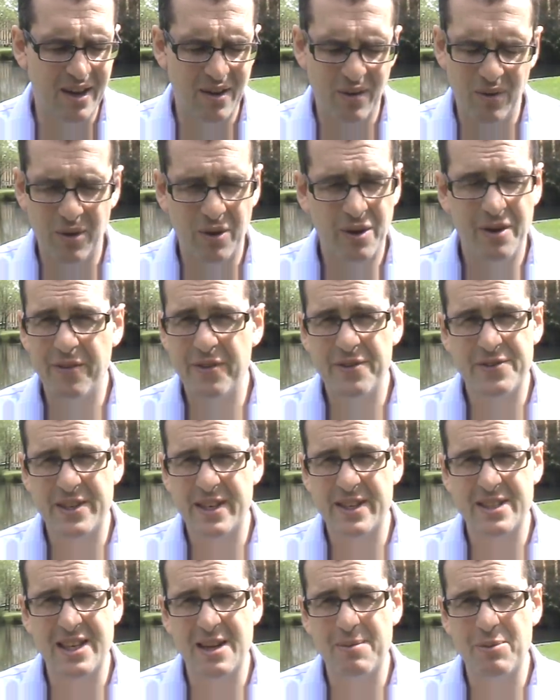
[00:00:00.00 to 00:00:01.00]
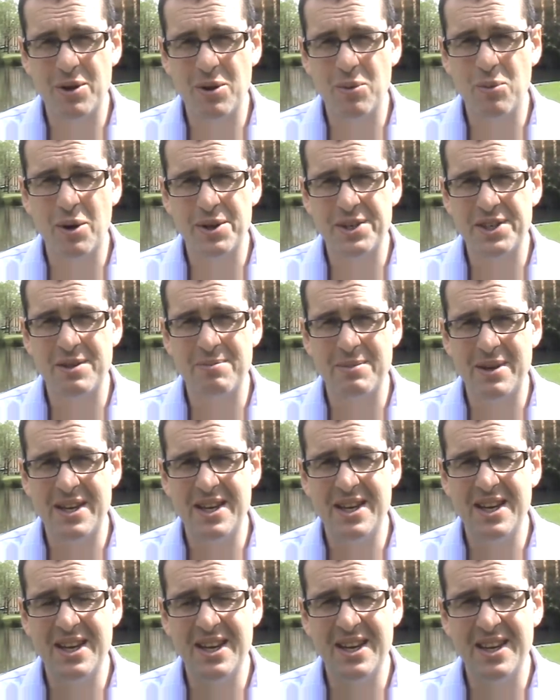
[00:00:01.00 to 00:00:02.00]
or if, for example, you're watching me
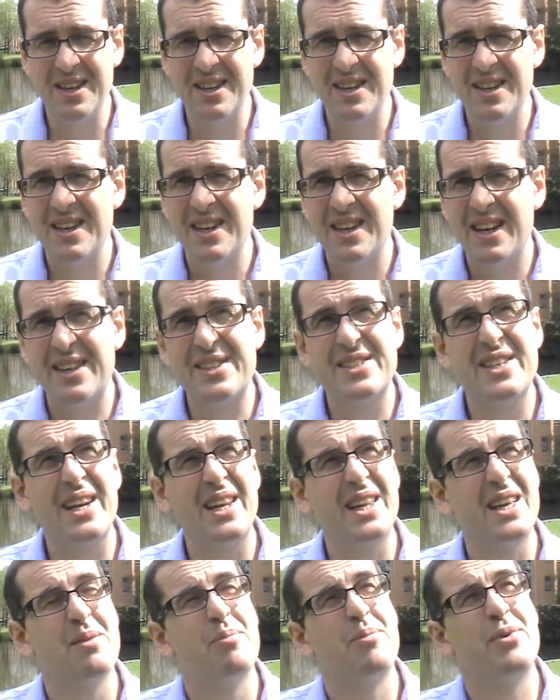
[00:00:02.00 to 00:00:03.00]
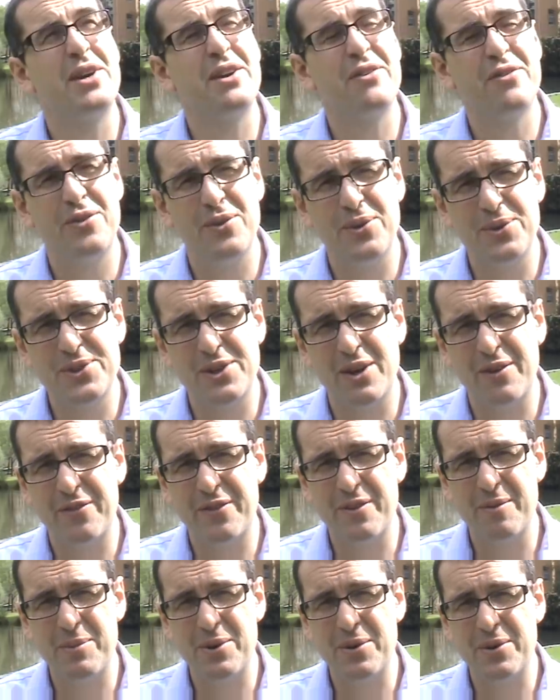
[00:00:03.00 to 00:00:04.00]
here and suddenly a brick falls off
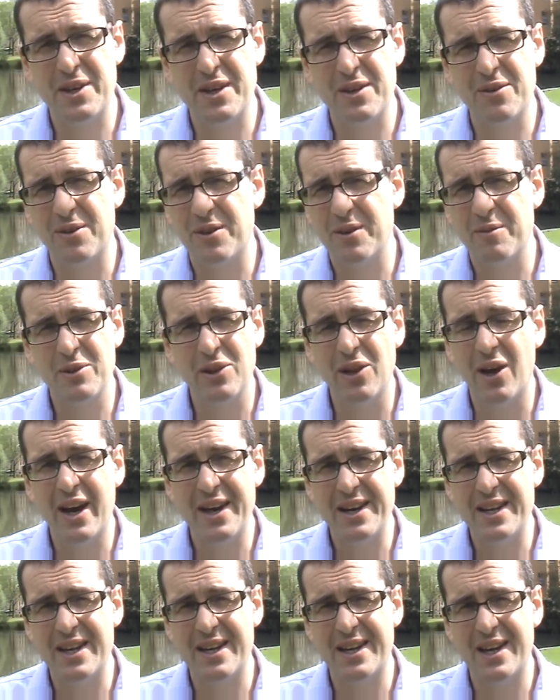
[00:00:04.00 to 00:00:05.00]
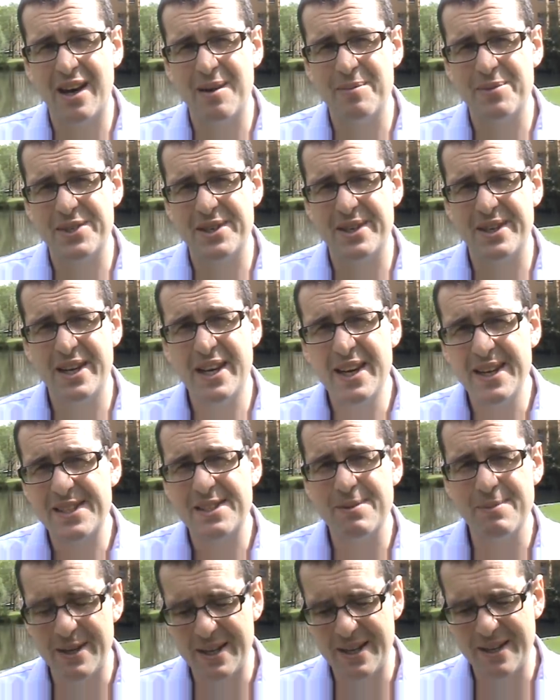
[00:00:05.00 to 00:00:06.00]
the building or lightning comes and
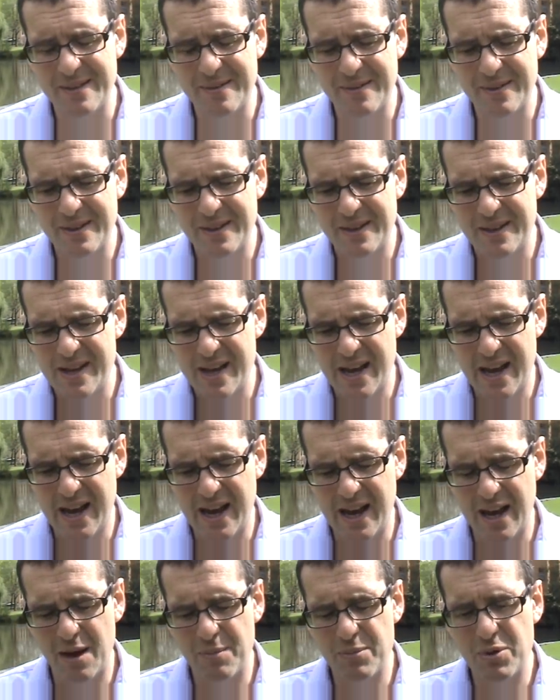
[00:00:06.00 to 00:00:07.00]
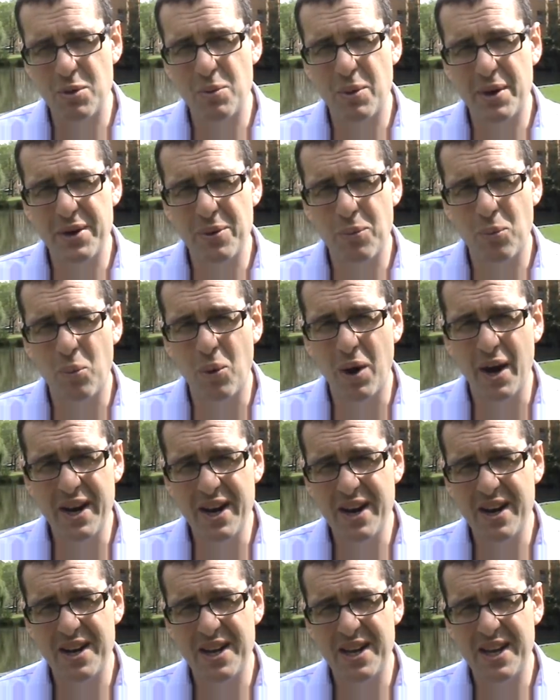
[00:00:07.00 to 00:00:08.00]
hits me, you wonder, why
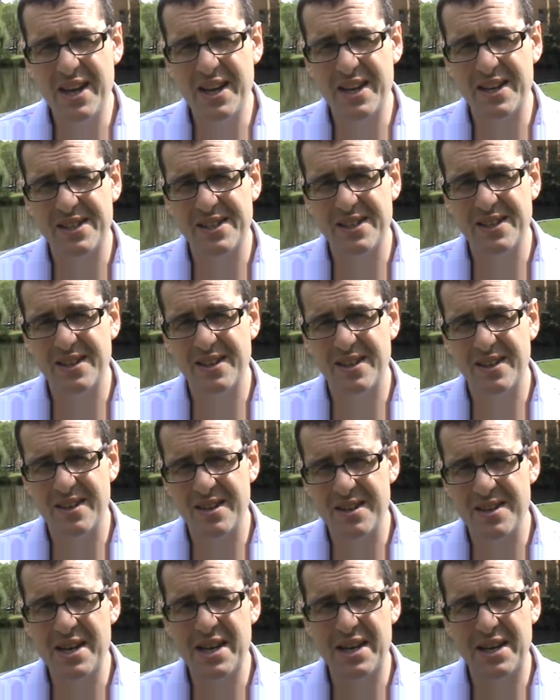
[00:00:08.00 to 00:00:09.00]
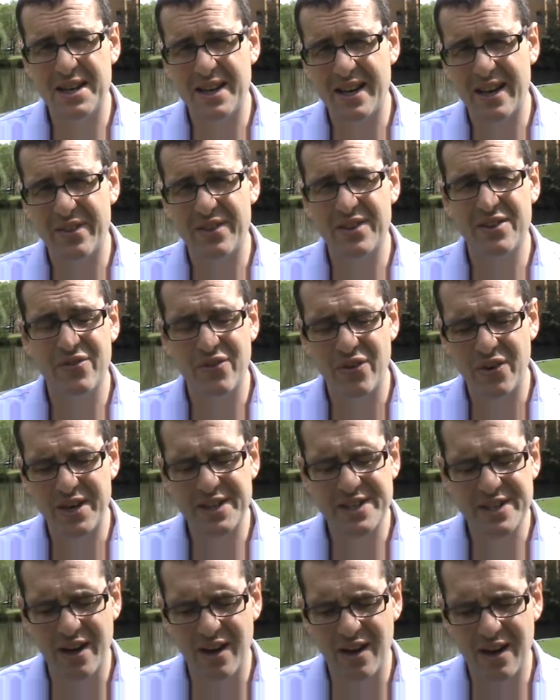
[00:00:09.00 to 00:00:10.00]
did it hit Nick at this very
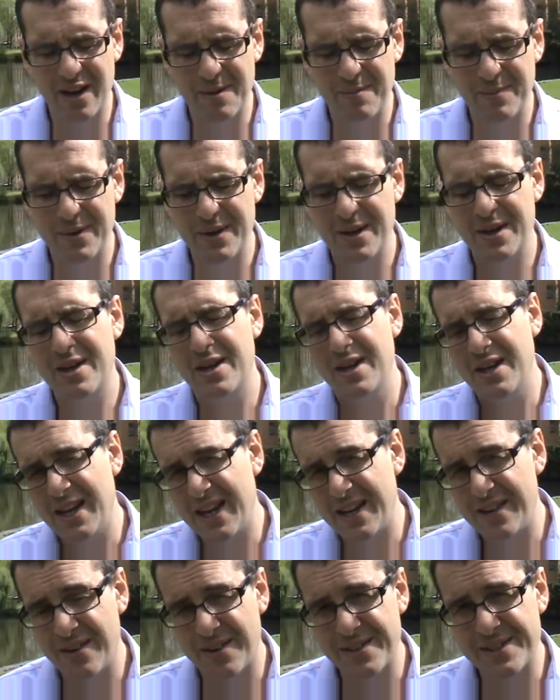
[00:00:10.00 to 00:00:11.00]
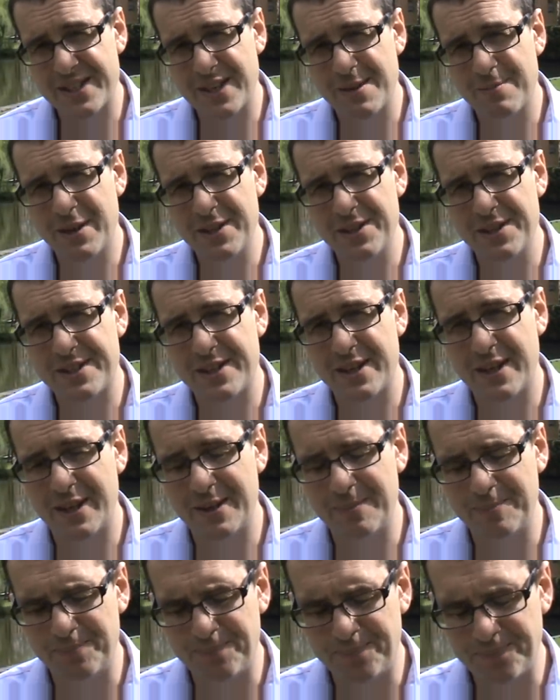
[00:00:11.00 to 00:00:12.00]
time and not some other time?